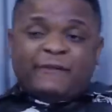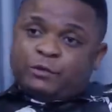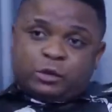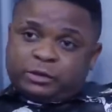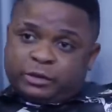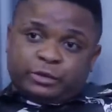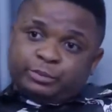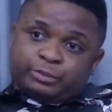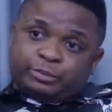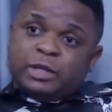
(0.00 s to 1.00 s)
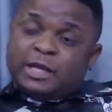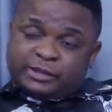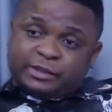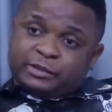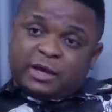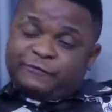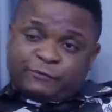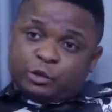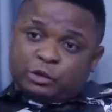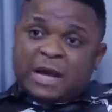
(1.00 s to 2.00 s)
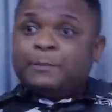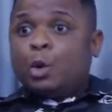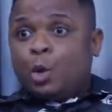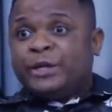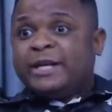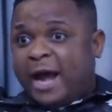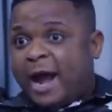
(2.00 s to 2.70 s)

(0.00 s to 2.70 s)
I have not. Yes, I have not. I'm owing